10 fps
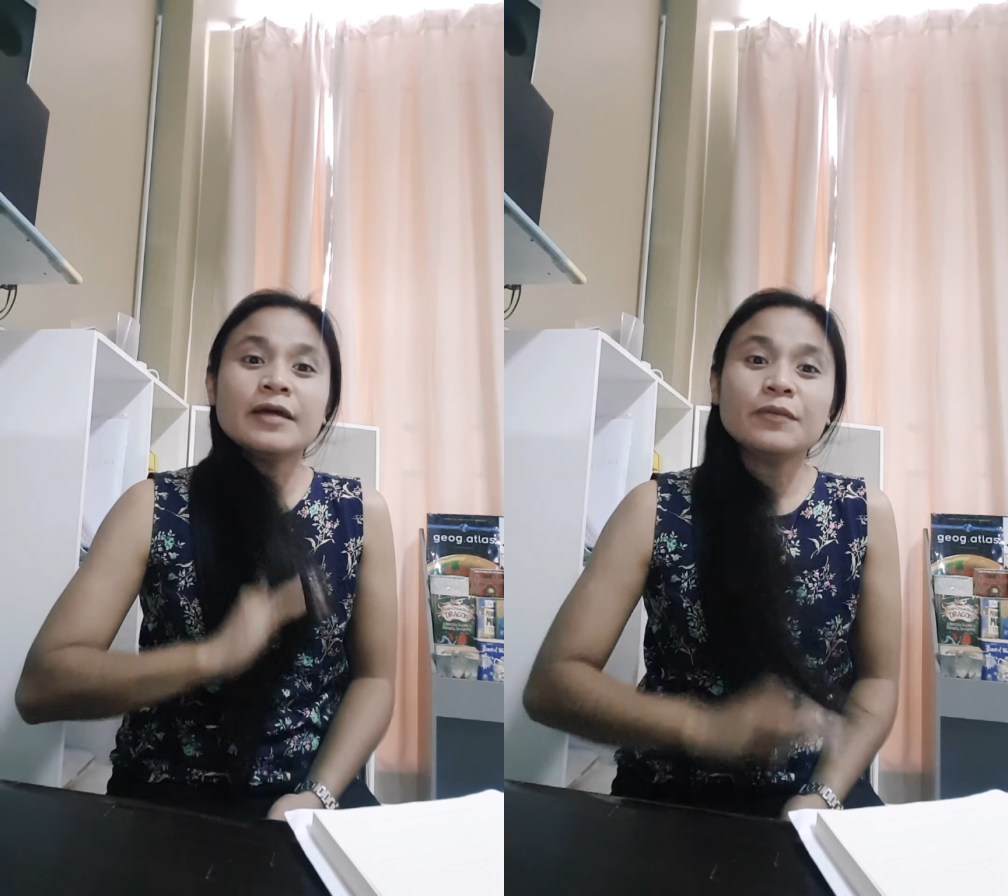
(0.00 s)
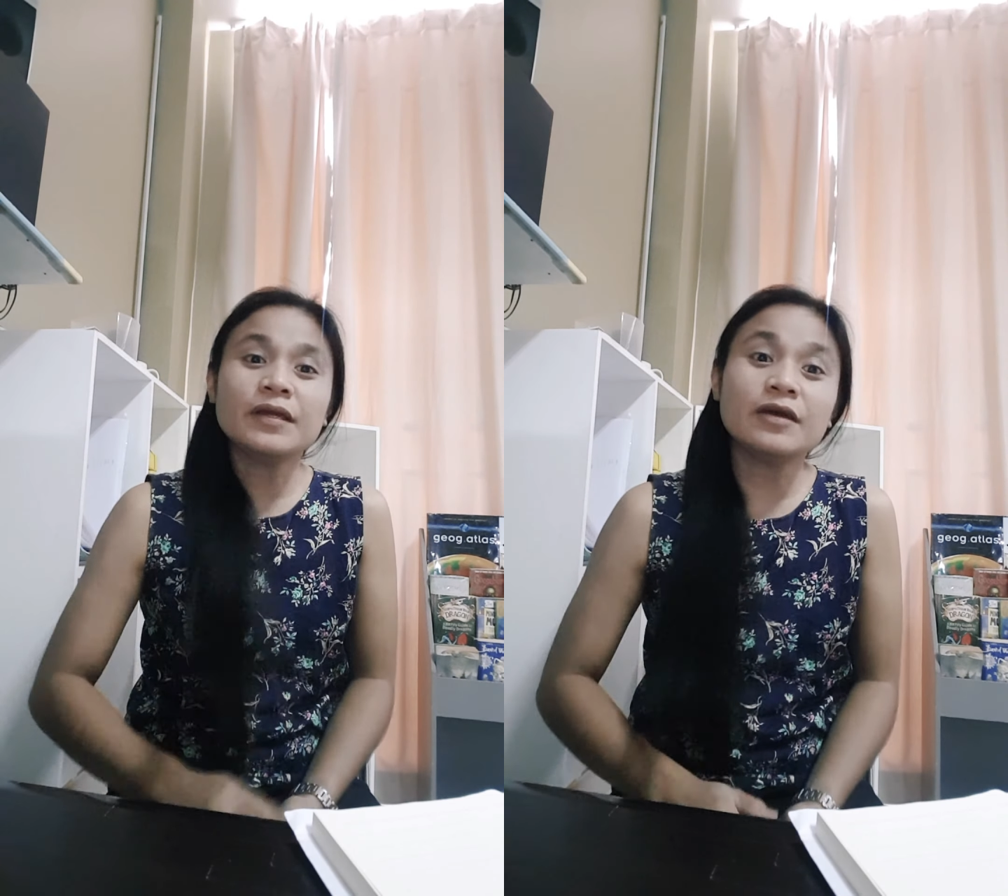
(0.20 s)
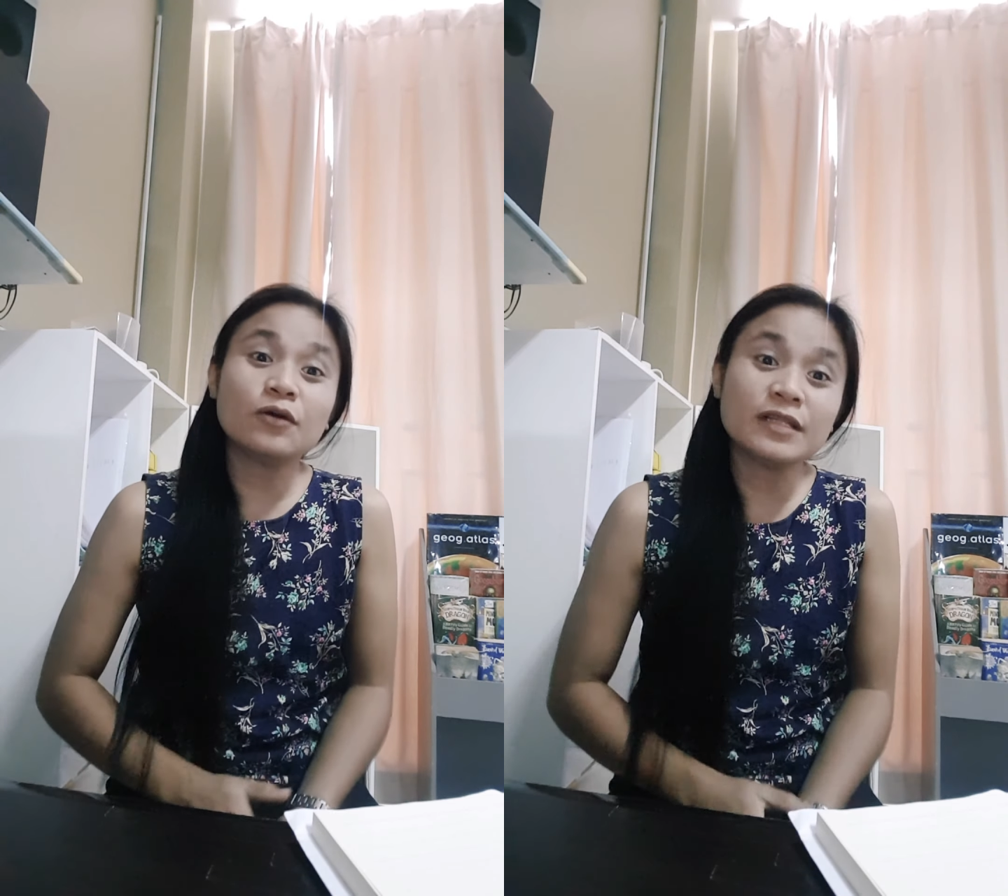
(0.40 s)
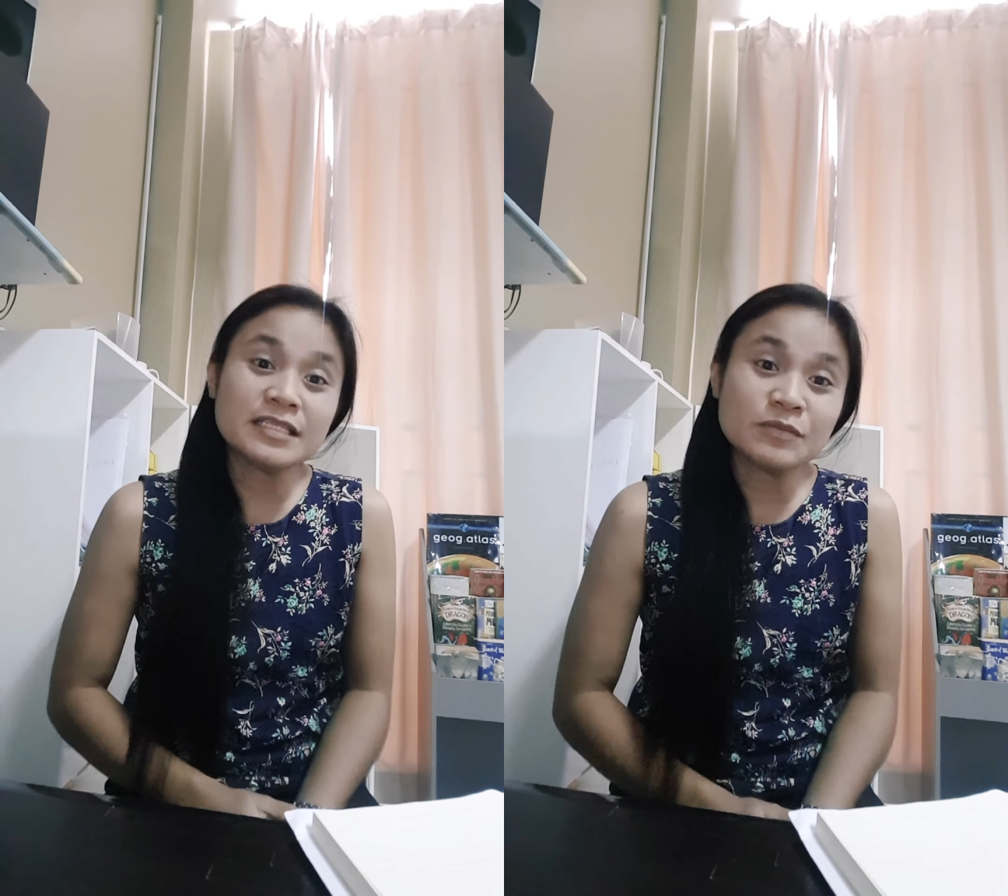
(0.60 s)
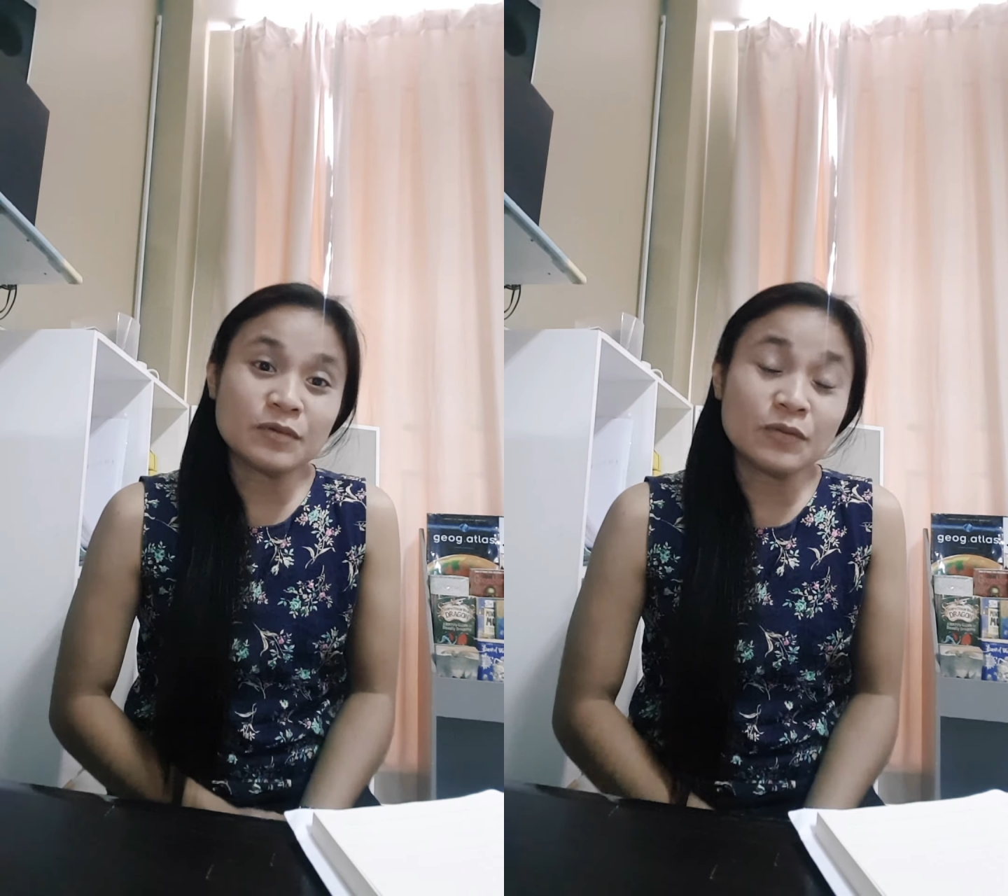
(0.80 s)
we
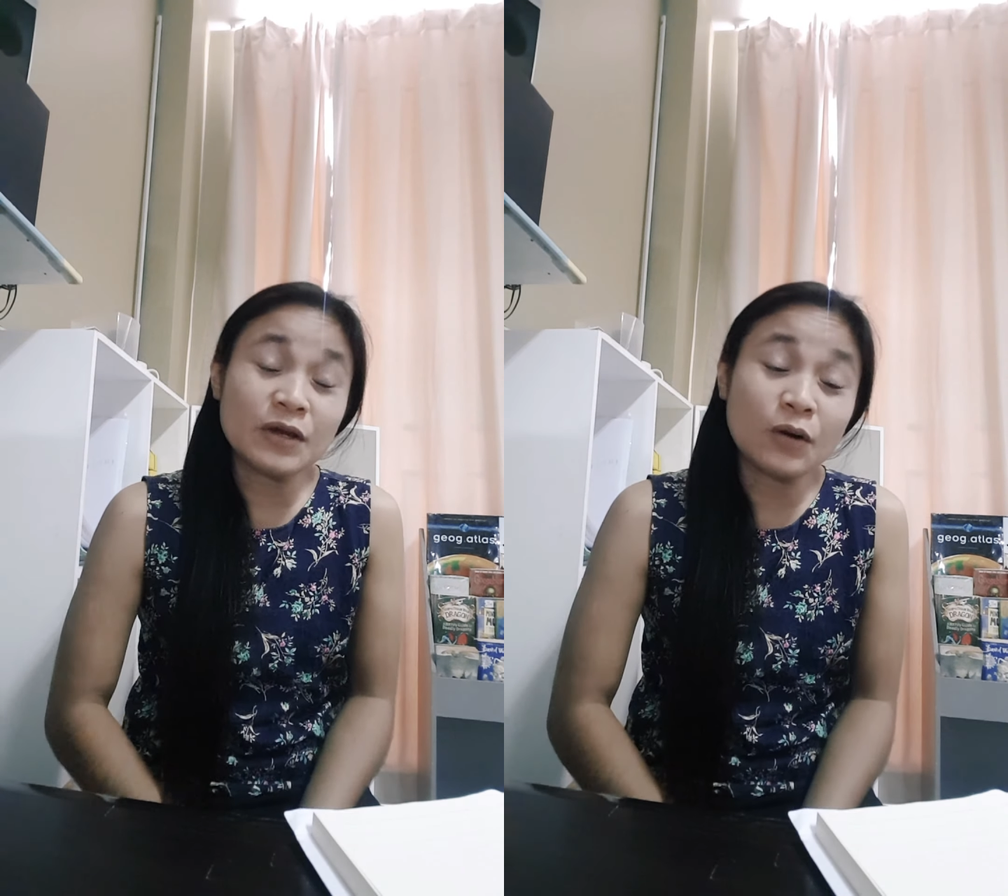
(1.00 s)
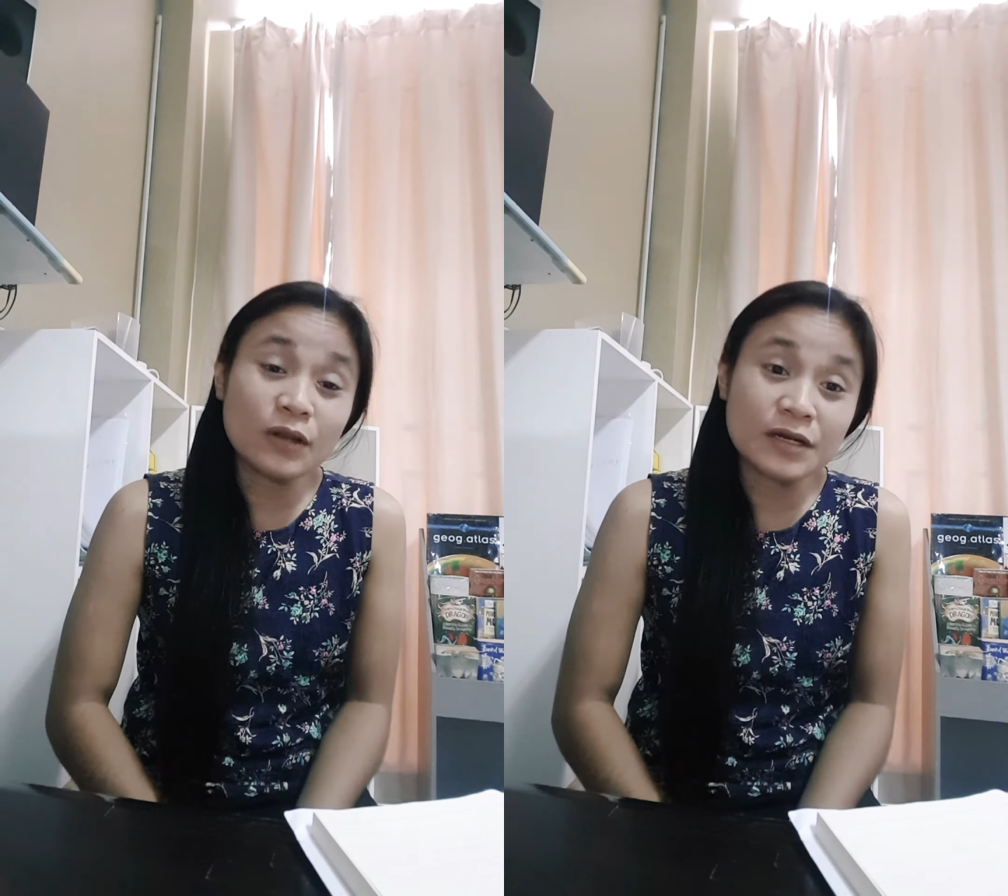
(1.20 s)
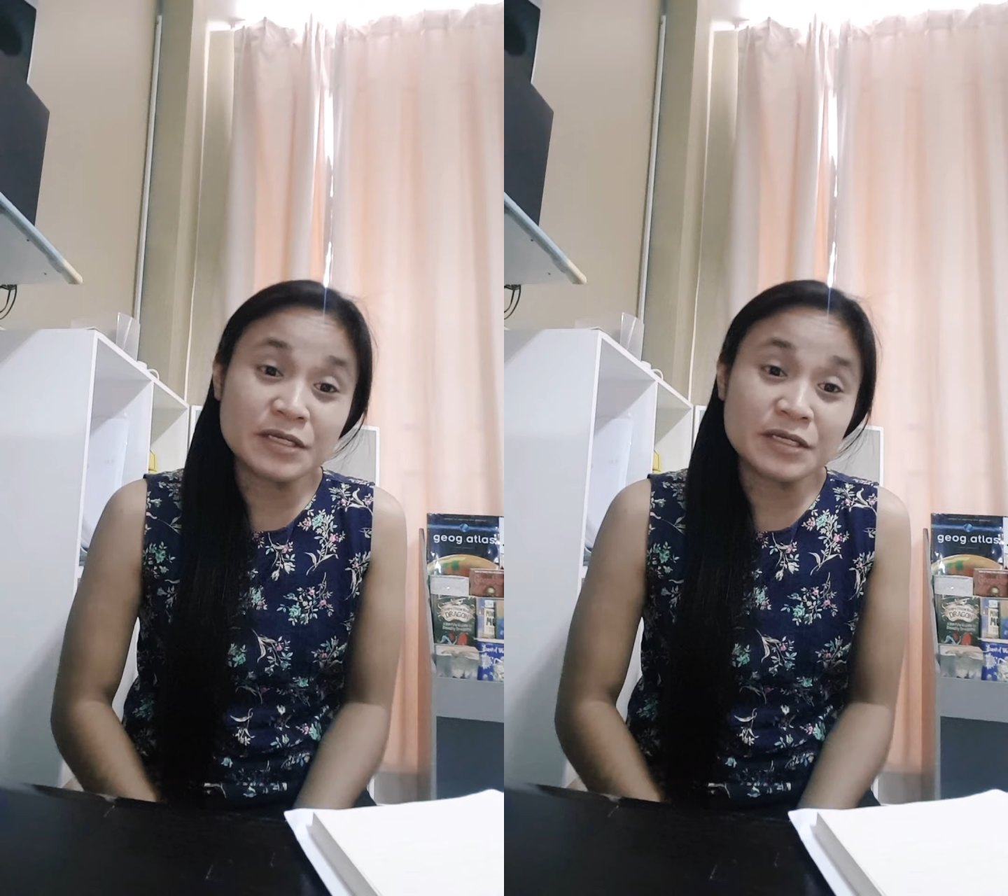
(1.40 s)
all are